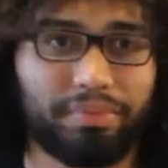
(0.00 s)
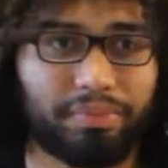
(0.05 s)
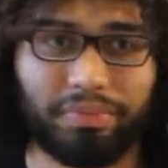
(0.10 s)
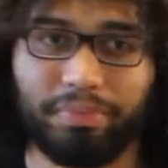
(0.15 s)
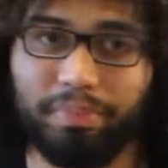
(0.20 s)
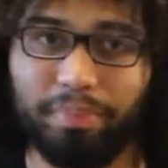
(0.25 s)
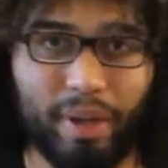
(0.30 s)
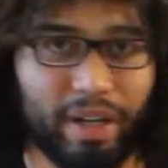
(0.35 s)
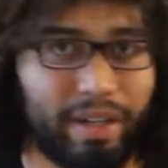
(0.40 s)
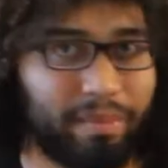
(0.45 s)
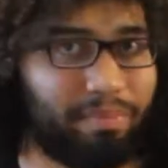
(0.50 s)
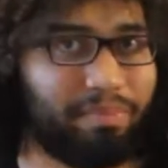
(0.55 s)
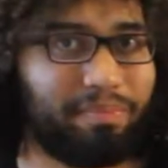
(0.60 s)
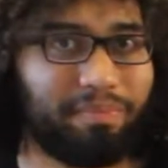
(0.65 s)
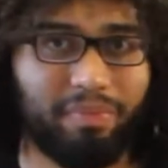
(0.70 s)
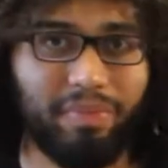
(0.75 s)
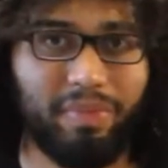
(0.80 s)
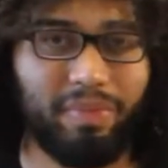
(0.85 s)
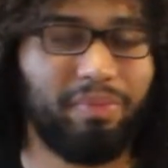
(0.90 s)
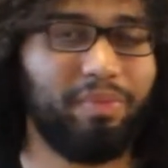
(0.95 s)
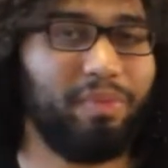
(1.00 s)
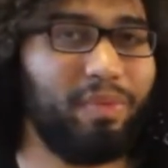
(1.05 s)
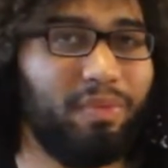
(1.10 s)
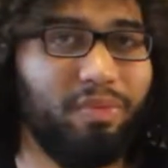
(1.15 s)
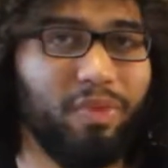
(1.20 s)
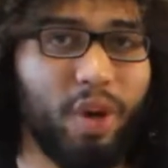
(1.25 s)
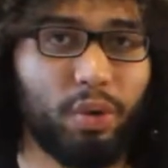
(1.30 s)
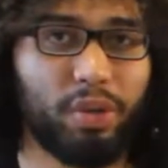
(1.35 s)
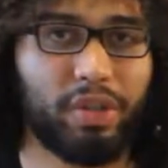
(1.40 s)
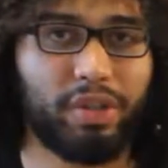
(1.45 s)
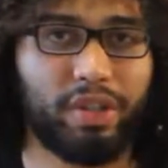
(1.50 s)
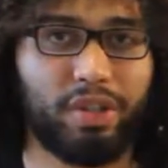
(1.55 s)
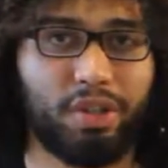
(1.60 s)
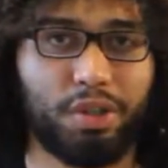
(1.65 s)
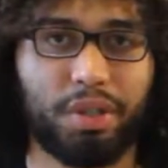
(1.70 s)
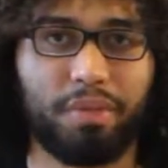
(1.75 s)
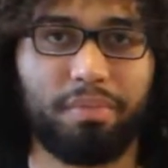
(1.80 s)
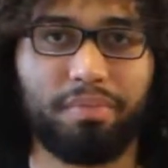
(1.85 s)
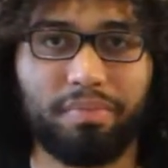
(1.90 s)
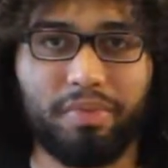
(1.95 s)
but no
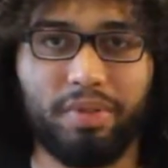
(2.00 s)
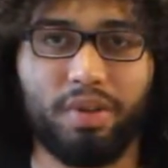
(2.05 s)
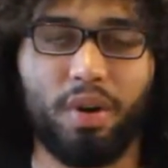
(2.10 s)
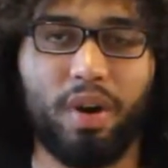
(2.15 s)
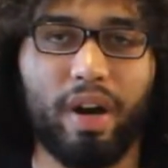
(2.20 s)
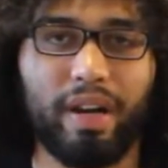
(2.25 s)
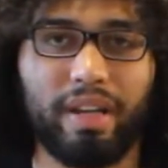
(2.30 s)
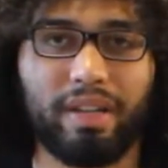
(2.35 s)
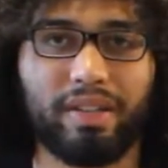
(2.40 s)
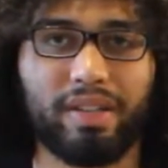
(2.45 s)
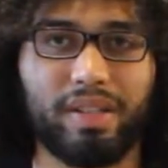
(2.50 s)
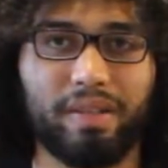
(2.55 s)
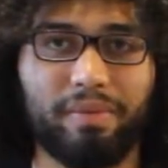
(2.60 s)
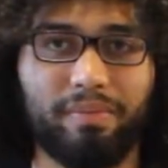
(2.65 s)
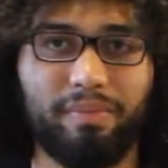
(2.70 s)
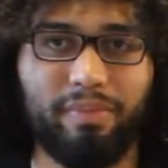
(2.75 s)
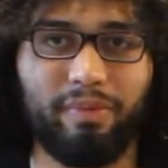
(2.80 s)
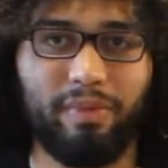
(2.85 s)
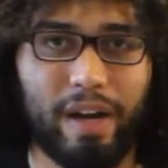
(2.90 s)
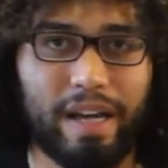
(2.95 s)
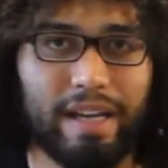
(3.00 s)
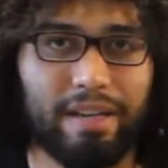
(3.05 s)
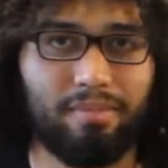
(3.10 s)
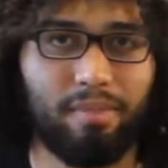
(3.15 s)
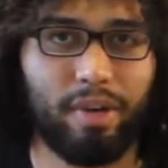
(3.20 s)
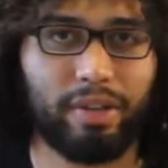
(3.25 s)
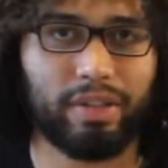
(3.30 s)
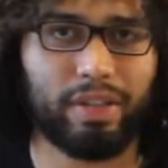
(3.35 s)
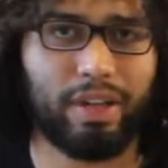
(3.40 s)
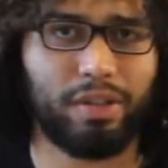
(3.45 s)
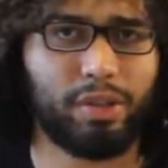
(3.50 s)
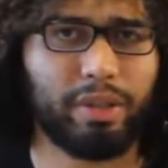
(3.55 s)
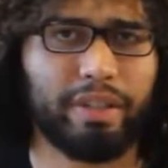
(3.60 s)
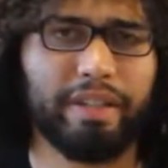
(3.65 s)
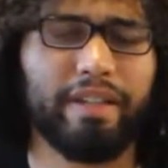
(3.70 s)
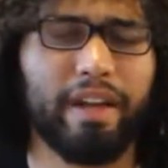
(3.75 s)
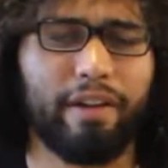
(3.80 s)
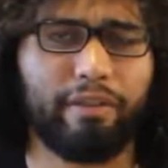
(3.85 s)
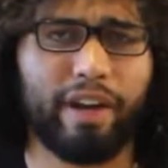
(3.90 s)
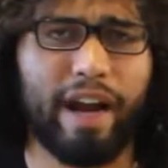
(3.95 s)
decision. So I guess the fight
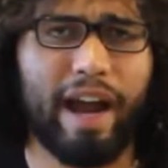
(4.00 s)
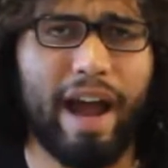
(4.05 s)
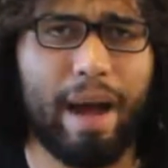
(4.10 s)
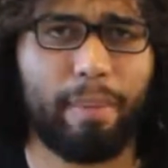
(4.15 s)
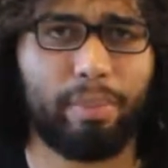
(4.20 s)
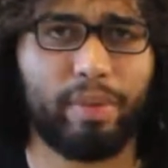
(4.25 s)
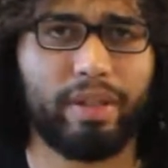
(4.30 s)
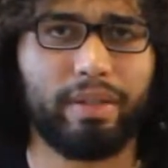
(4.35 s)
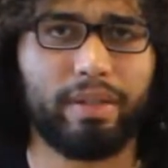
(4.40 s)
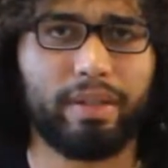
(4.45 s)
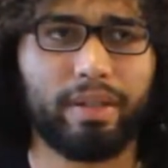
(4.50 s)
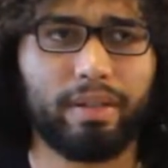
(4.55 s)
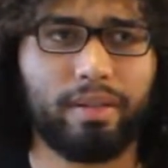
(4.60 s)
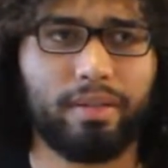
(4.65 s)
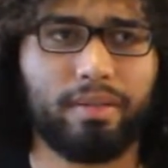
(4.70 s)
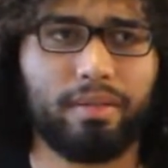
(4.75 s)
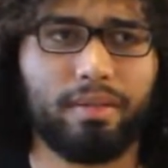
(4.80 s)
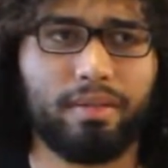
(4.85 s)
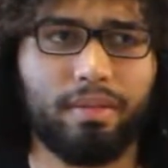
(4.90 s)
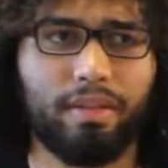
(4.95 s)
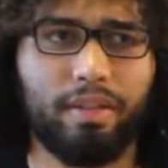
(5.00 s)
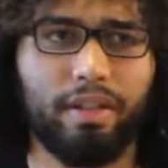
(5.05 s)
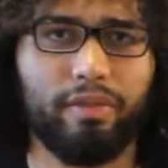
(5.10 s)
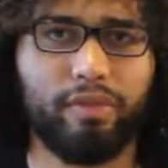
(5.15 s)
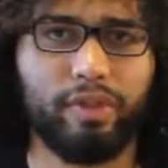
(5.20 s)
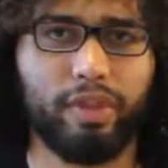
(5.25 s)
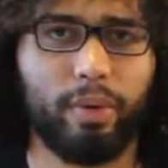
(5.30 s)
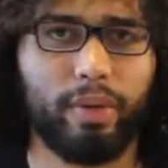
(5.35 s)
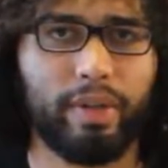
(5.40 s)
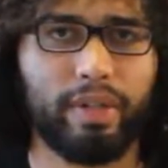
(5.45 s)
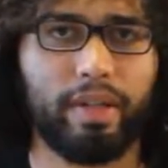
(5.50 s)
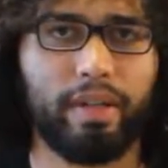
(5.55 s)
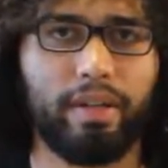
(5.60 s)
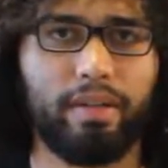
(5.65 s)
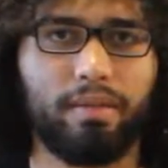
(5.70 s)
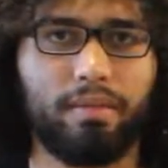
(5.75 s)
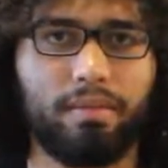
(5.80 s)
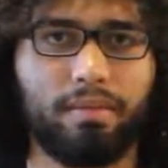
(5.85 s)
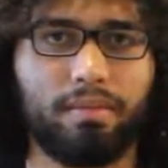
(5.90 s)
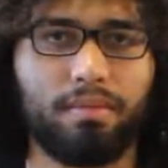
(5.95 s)
essentially never happened, even though it
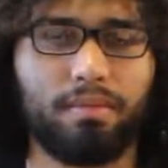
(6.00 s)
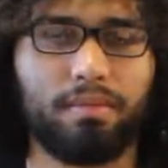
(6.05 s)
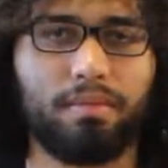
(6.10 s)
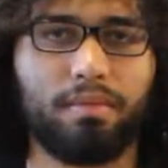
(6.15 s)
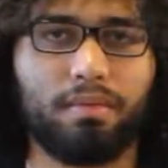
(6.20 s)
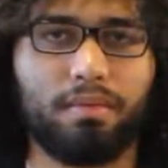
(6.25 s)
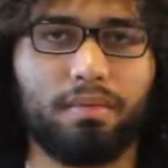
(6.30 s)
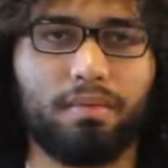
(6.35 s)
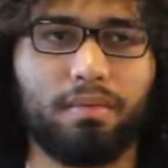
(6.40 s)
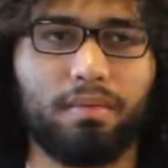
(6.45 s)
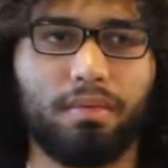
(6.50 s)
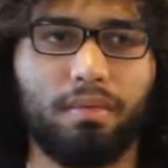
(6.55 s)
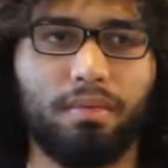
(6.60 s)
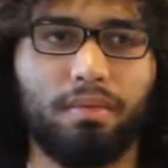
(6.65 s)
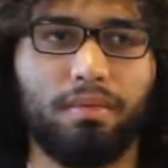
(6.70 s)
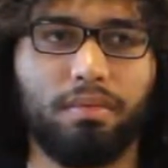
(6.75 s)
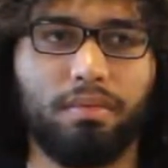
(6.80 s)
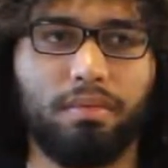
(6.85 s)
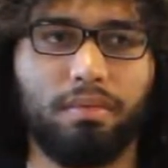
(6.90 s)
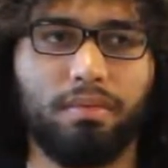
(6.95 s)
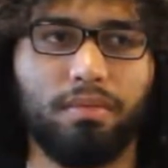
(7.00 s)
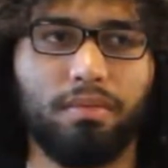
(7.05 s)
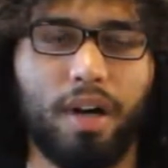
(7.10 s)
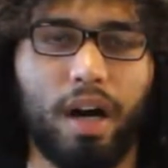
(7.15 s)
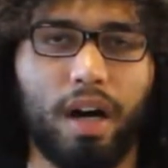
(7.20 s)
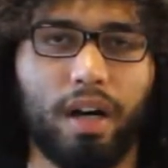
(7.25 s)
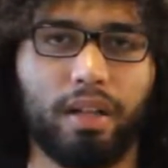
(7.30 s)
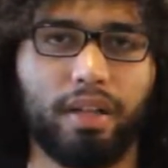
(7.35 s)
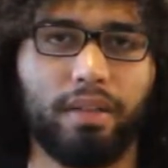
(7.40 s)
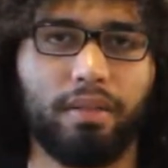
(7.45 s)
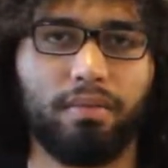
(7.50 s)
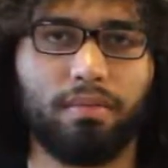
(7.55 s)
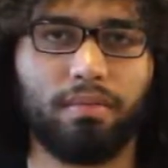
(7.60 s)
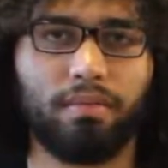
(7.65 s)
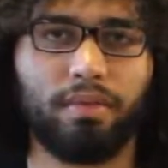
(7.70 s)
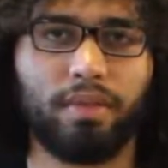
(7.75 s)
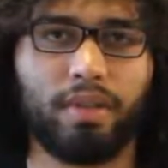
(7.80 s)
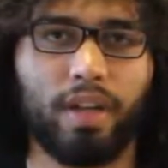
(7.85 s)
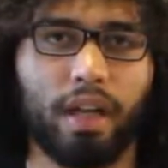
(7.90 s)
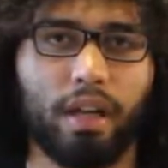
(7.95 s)
did on
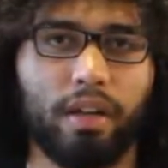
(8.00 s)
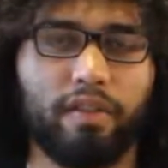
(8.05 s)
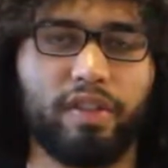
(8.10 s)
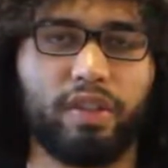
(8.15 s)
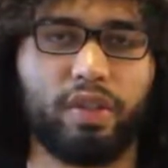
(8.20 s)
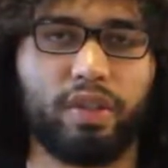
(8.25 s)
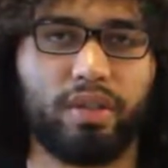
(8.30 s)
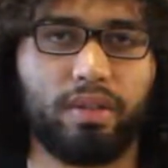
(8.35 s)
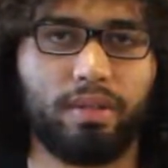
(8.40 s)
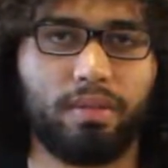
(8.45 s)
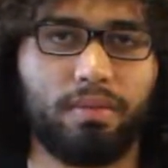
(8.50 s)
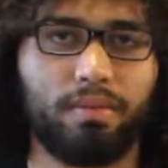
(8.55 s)
television.